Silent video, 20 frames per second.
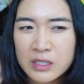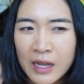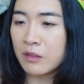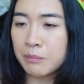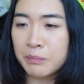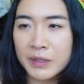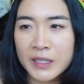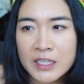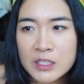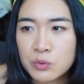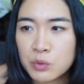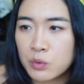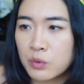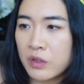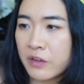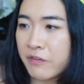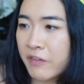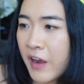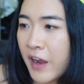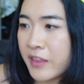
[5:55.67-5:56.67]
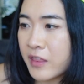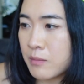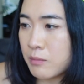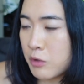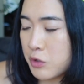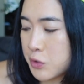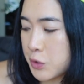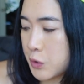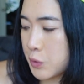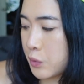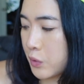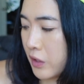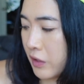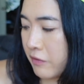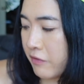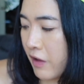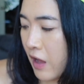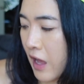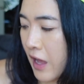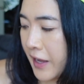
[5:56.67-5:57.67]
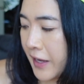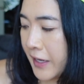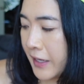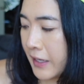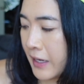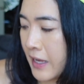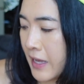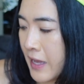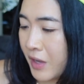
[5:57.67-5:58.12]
The beads were really fine, the mousse was really fine.